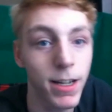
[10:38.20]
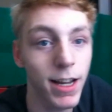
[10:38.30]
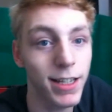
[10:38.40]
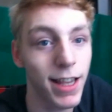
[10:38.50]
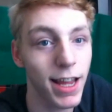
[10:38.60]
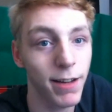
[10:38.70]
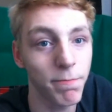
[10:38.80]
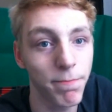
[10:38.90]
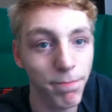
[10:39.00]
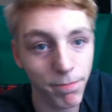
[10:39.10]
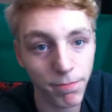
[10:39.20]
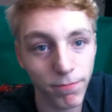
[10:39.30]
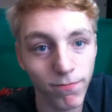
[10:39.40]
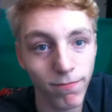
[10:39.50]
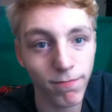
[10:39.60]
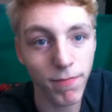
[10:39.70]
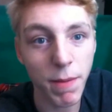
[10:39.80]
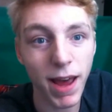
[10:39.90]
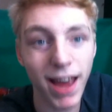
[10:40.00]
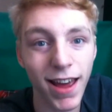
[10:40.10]
That's the thing.
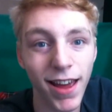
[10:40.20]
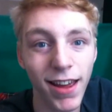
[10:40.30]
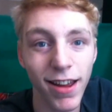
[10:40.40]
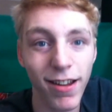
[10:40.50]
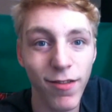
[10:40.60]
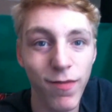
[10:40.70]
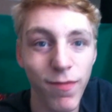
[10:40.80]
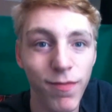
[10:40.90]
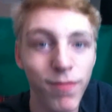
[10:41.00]
Bye-bye.